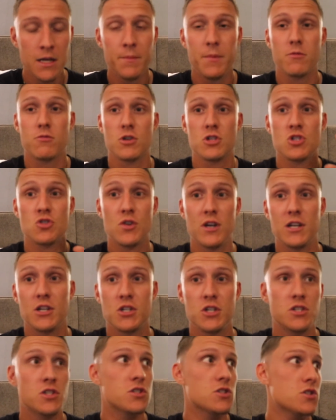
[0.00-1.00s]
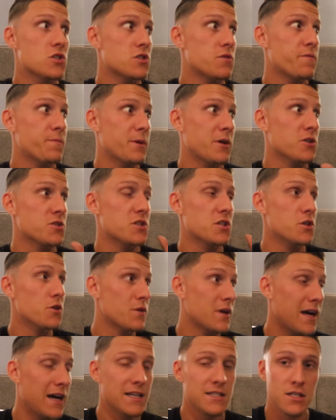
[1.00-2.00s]
but restrictions, because the
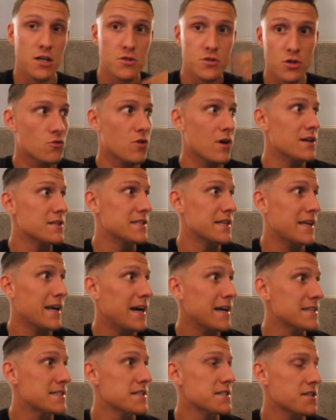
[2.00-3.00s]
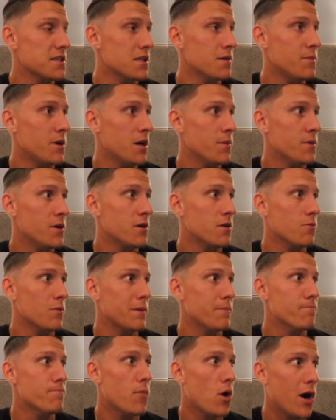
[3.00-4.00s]
UK has loads of crazy cases at the moment,
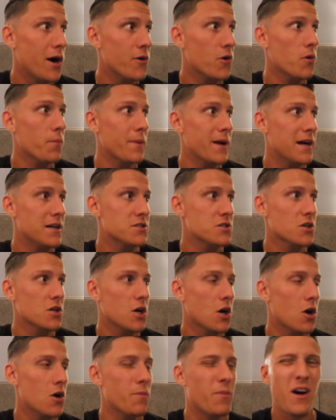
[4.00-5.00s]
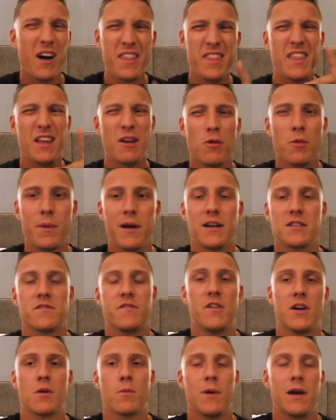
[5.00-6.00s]
we might not be able to go, but I think we'll be able to
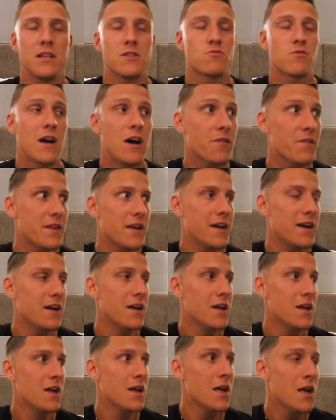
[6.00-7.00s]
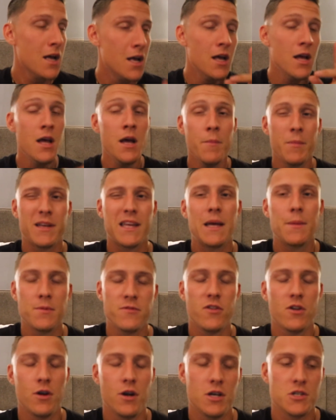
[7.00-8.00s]
find ways around it. Keep
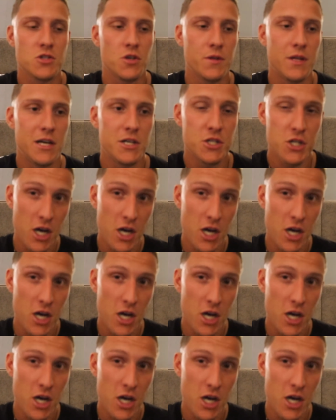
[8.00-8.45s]
following us on that